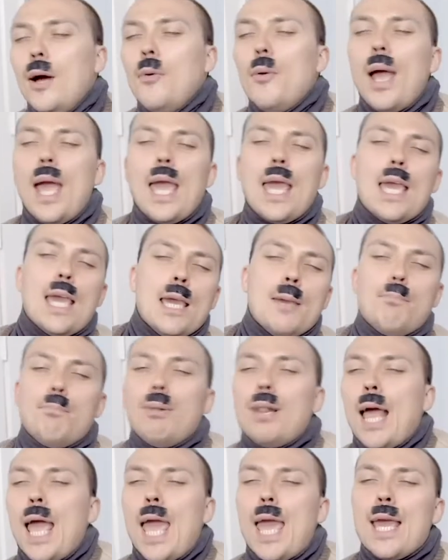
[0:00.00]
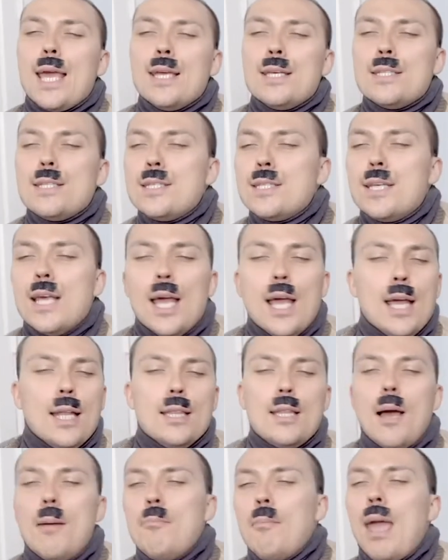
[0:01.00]
The way he plays
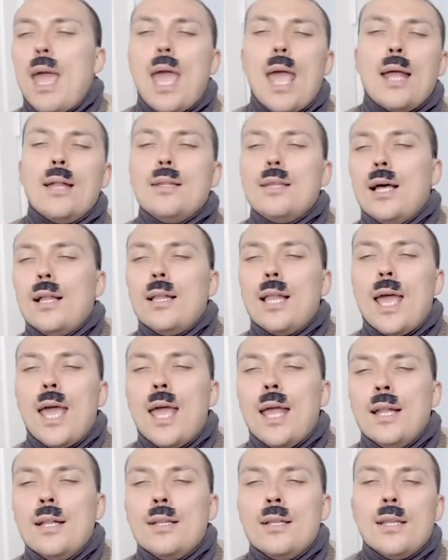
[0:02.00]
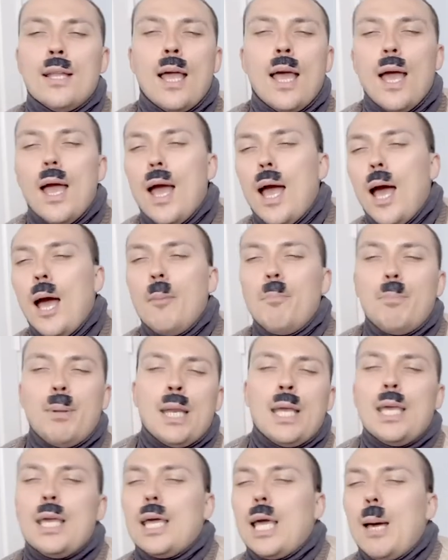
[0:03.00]
the mandolin. A brink,
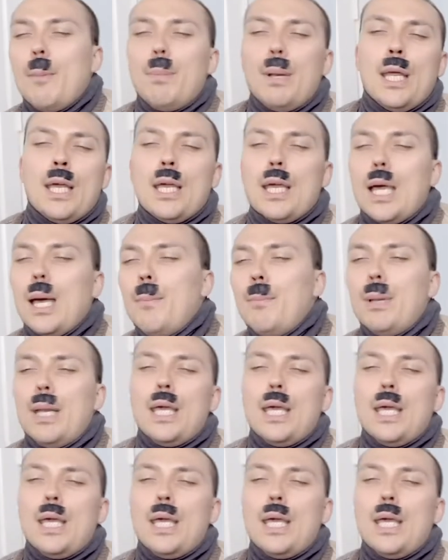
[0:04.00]
a brink, a